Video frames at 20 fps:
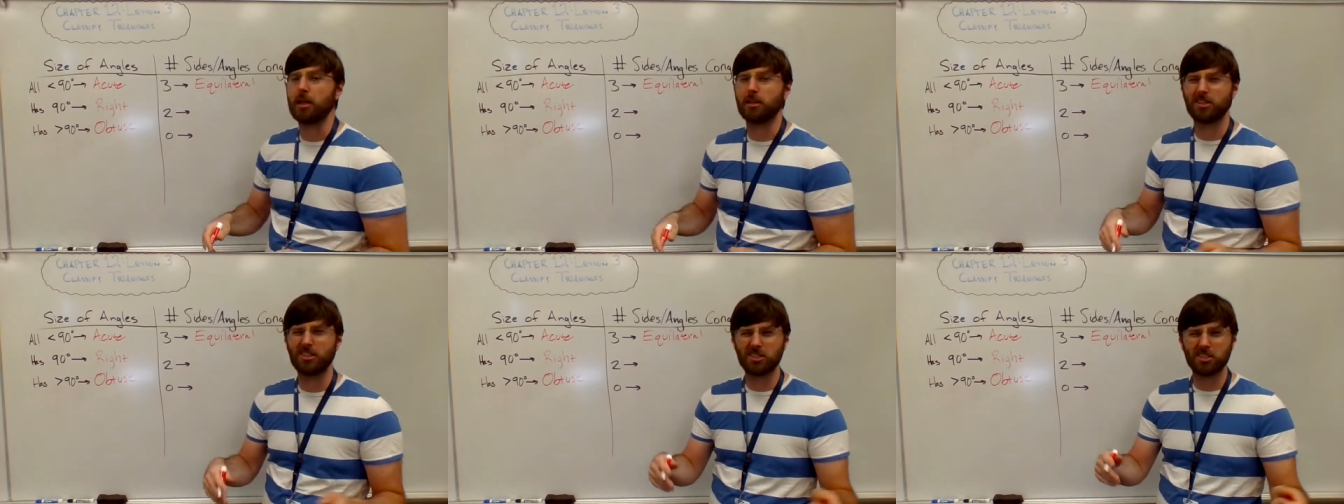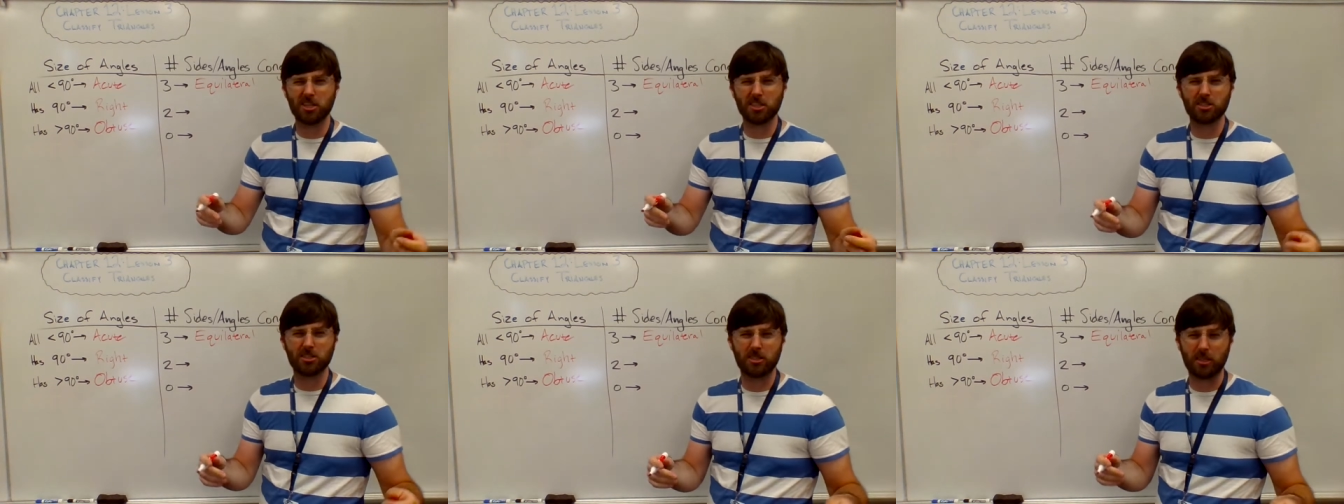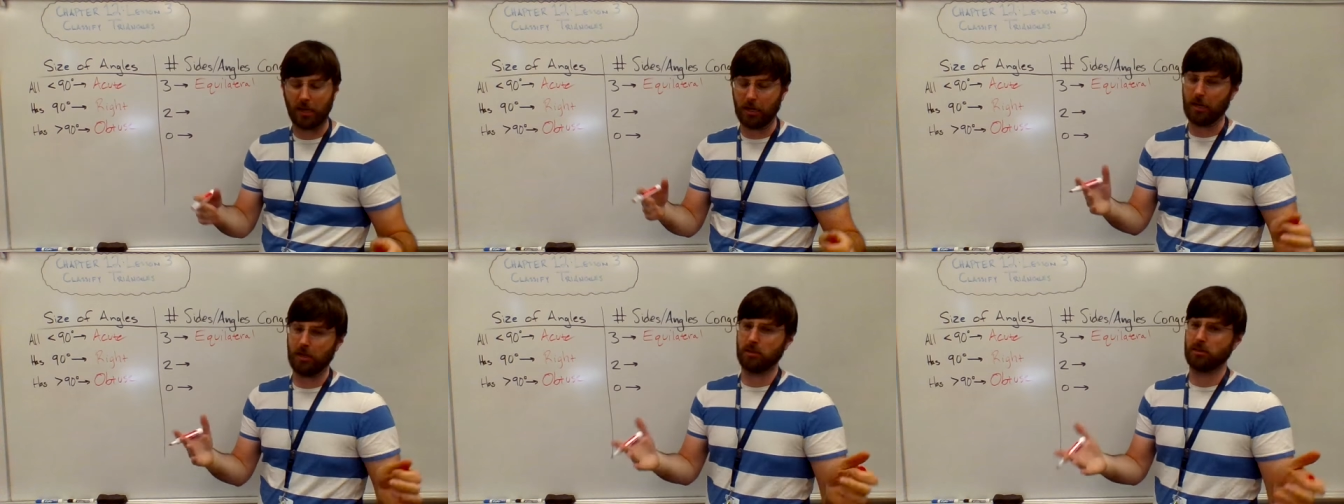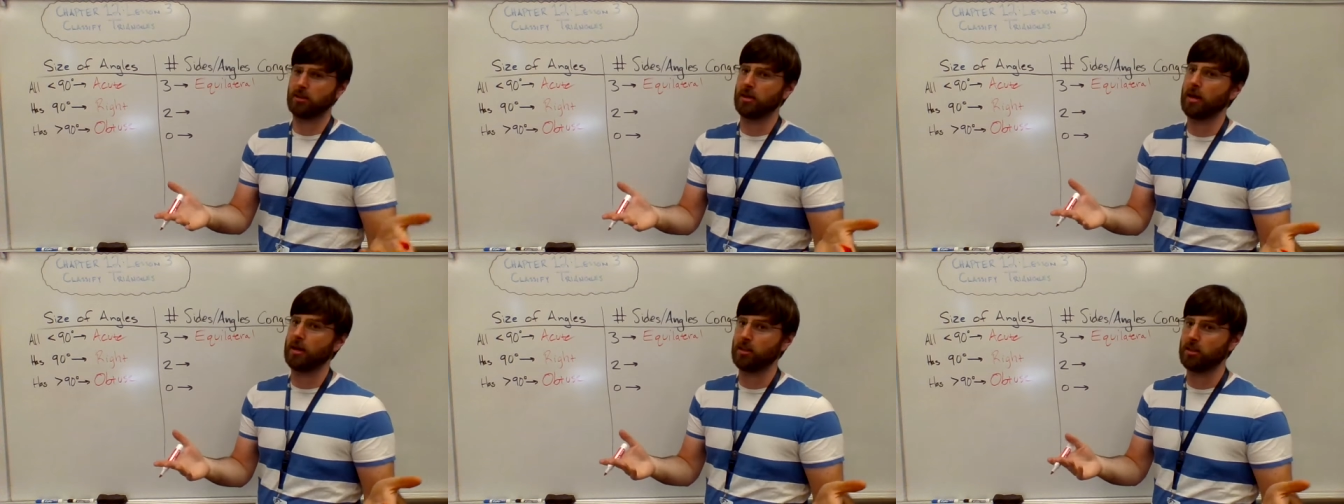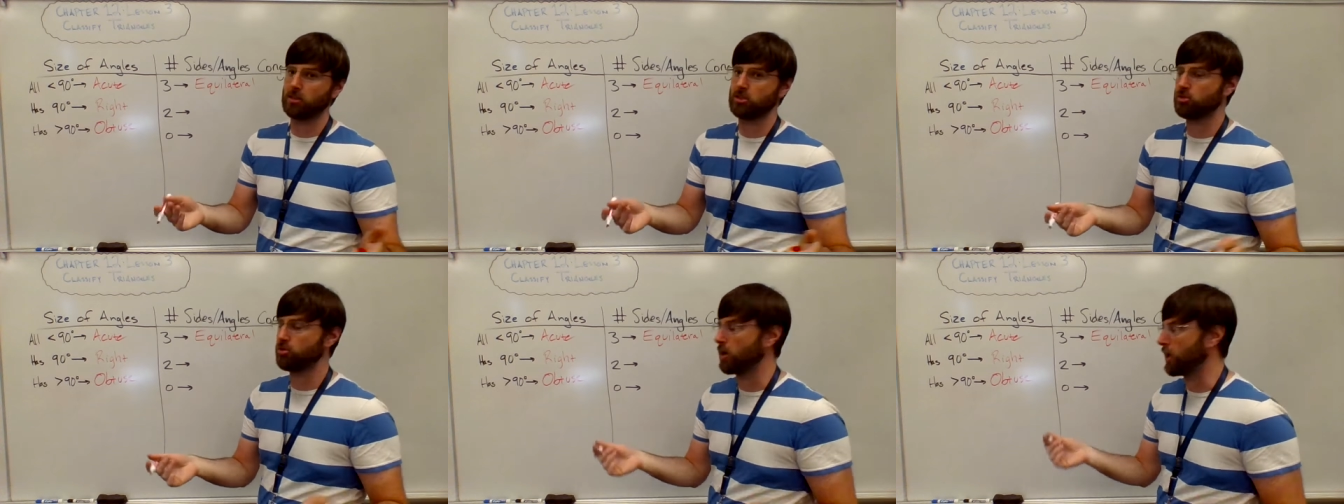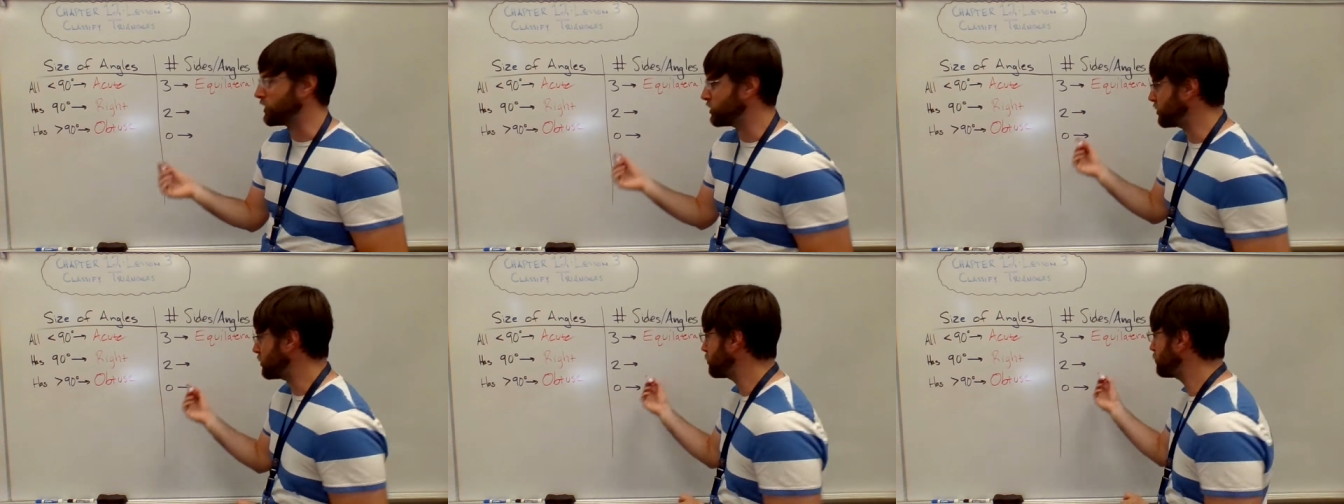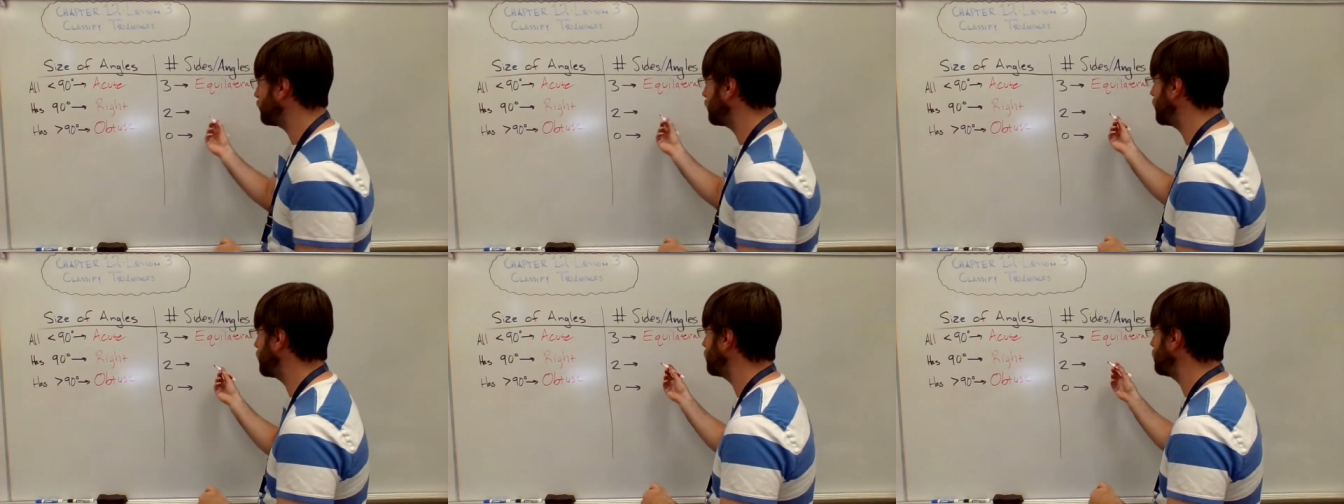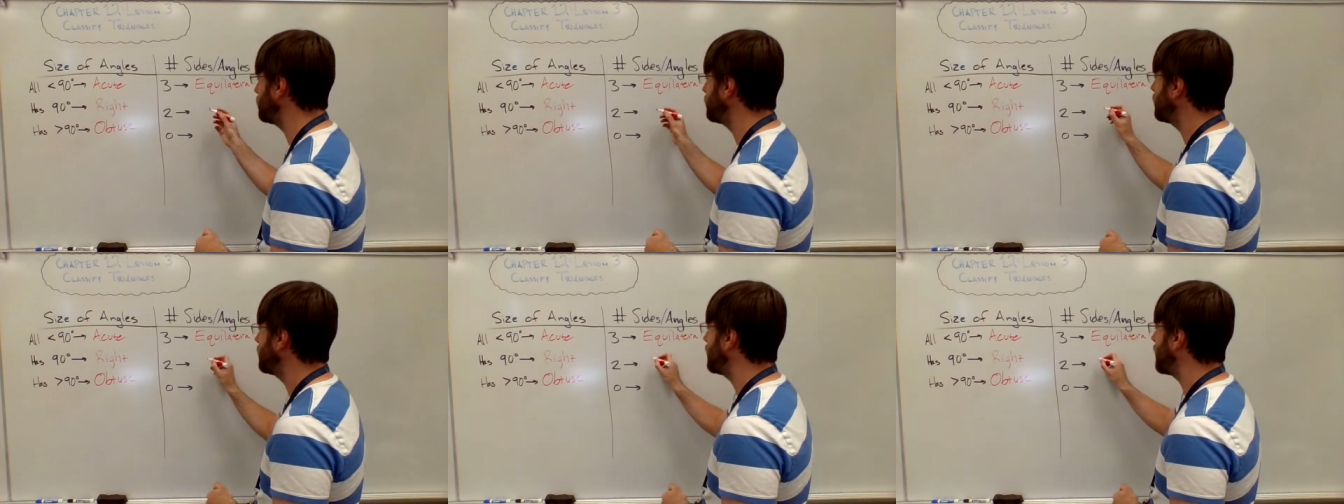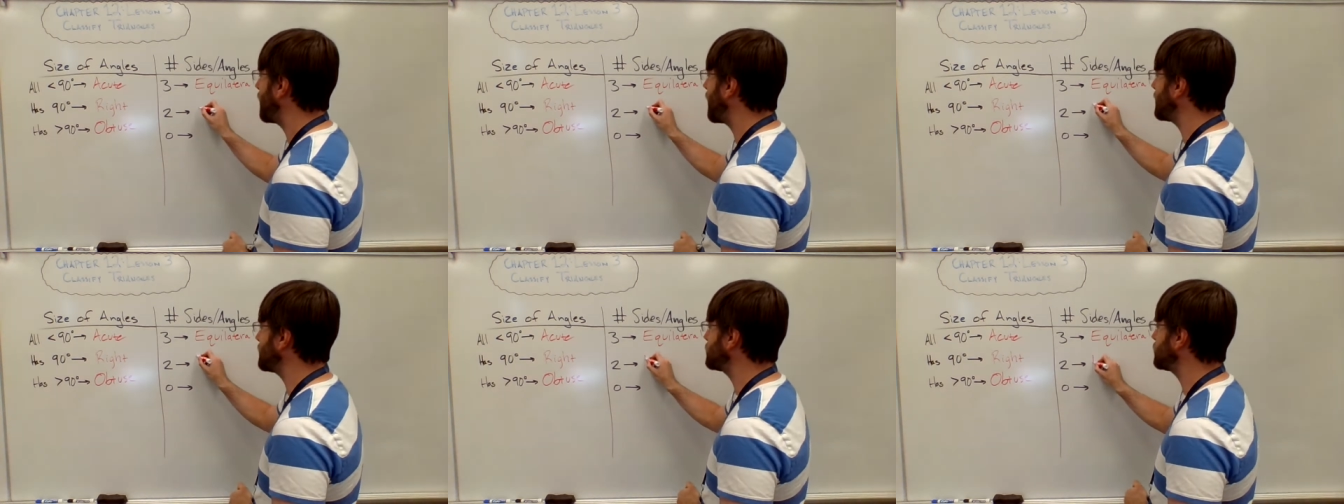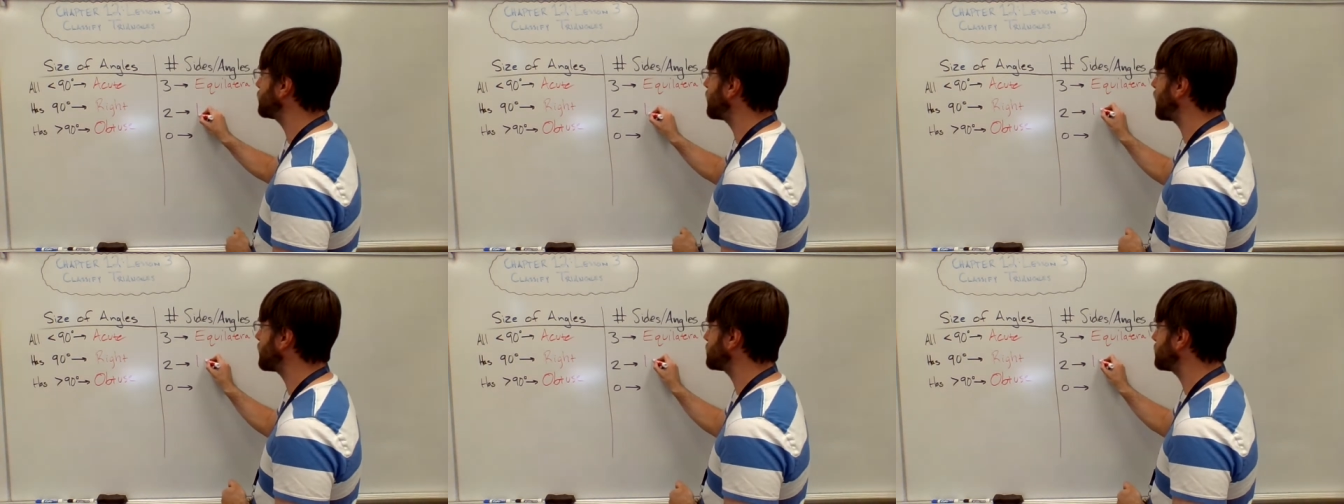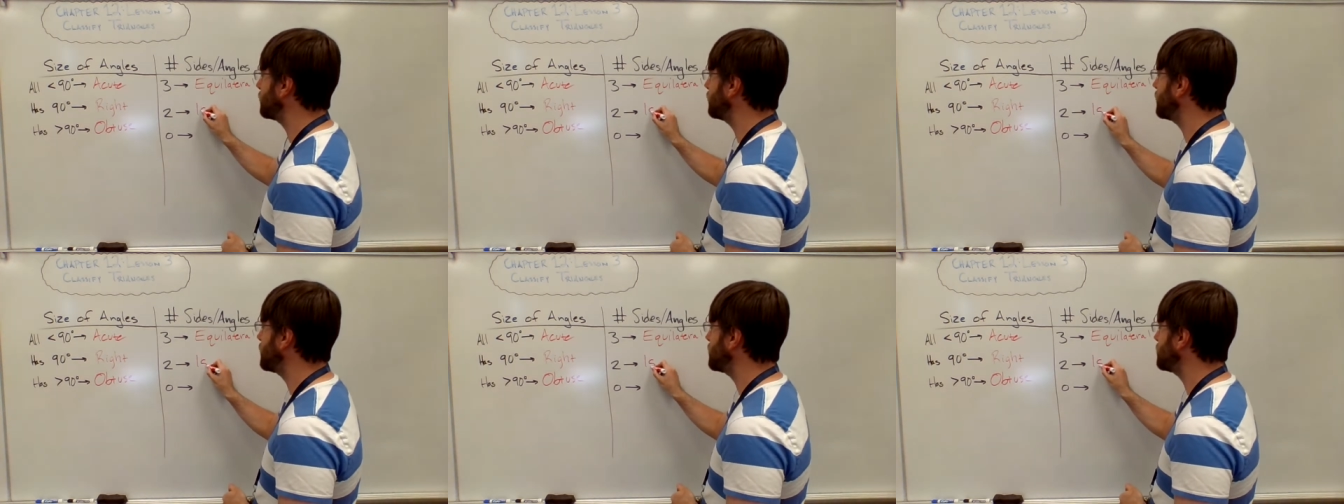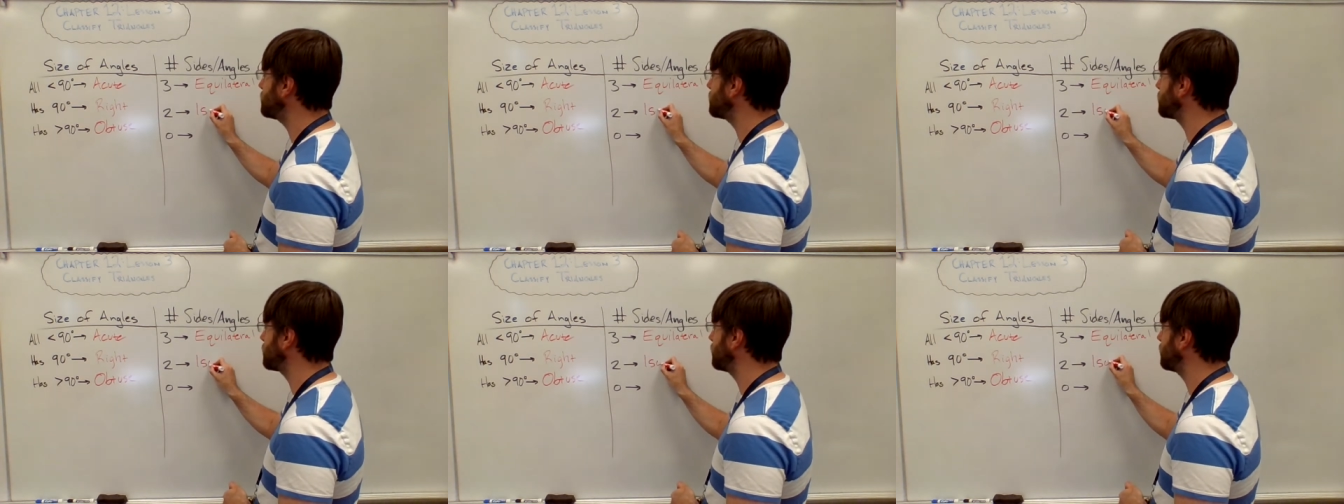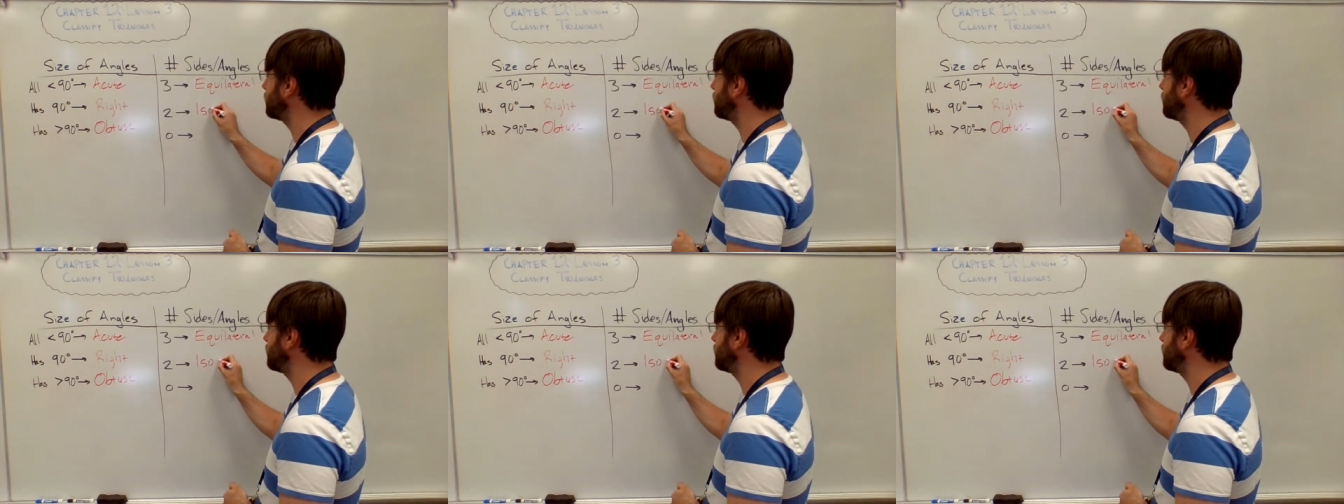This is kind of the strangest word, isosceles.